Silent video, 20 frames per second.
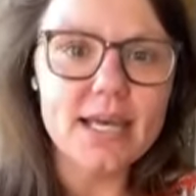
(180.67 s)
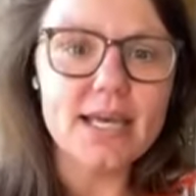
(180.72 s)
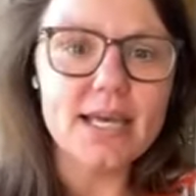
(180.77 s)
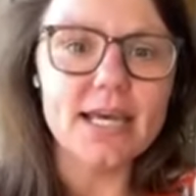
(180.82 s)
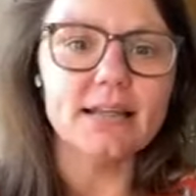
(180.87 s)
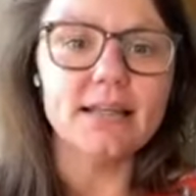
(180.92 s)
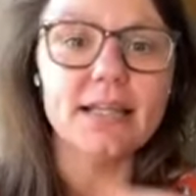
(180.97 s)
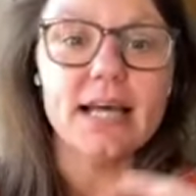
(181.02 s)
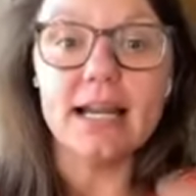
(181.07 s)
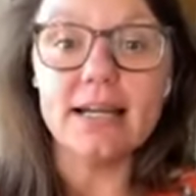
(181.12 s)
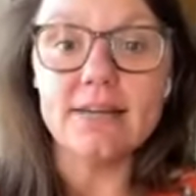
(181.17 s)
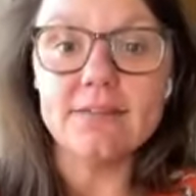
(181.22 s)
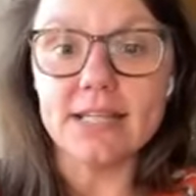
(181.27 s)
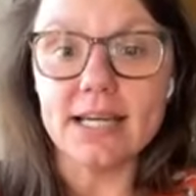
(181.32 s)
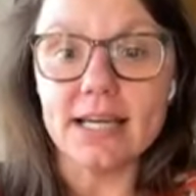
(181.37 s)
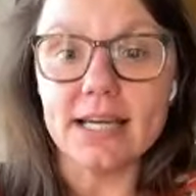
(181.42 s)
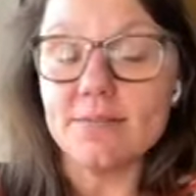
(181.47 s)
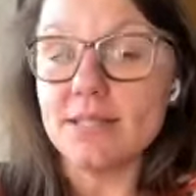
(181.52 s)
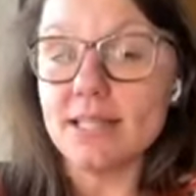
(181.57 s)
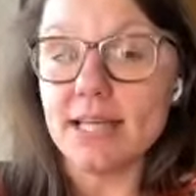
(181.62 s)
and a lot of
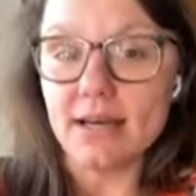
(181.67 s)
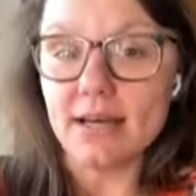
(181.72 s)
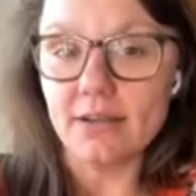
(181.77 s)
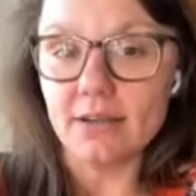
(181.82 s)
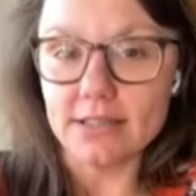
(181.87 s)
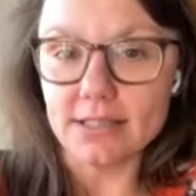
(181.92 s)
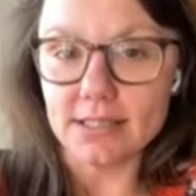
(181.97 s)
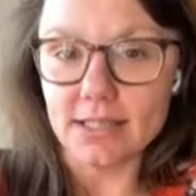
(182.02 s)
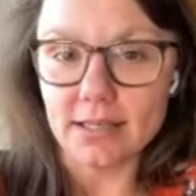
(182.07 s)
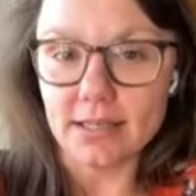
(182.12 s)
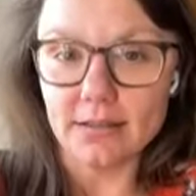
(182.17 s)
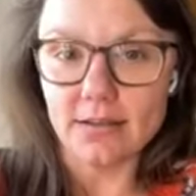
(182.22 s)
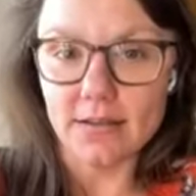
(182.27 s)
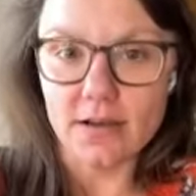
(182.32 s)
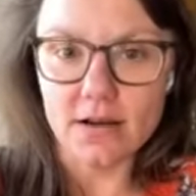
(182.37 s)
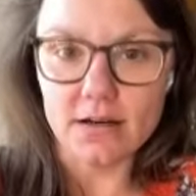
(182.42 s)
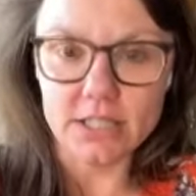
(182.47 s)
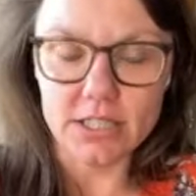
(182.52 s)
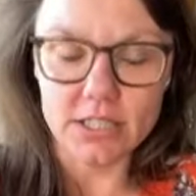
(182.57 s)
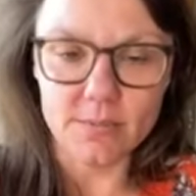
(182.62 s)
times that looks like a
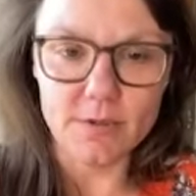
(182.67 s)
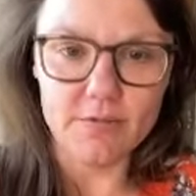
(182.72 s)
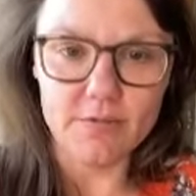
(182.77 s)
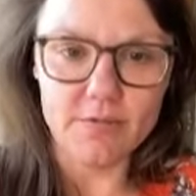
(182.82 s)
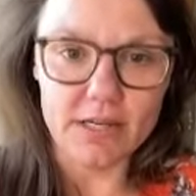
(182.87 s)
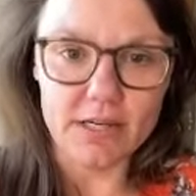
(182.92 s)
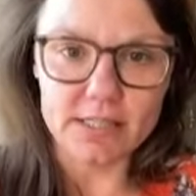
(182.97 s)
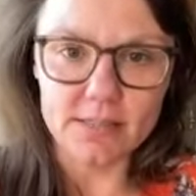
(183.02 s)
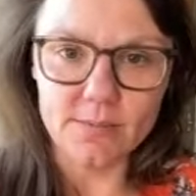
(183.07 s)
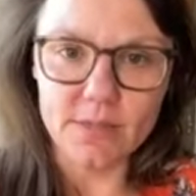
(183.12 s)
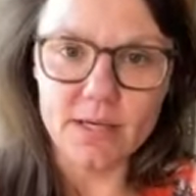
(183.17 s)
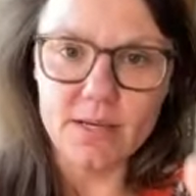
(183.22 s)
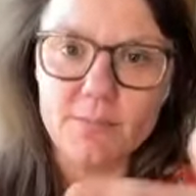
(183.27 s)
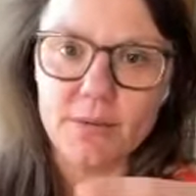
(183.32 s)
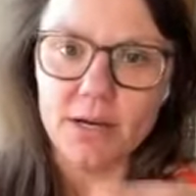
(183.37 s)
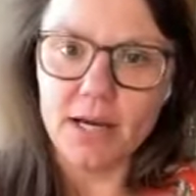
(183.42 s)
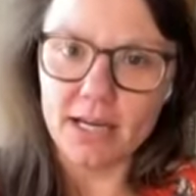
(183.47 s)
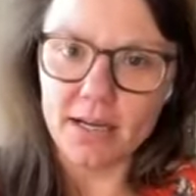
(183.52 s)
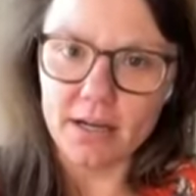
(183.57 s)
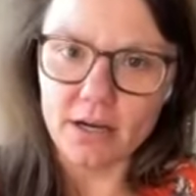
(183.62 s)
long term investment
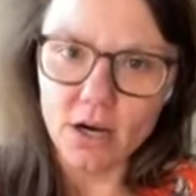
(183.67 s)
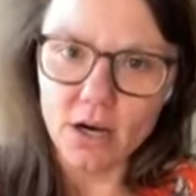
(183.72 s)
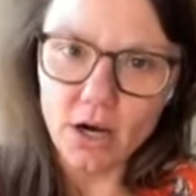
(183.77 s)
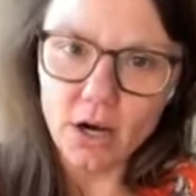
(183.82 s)
buying a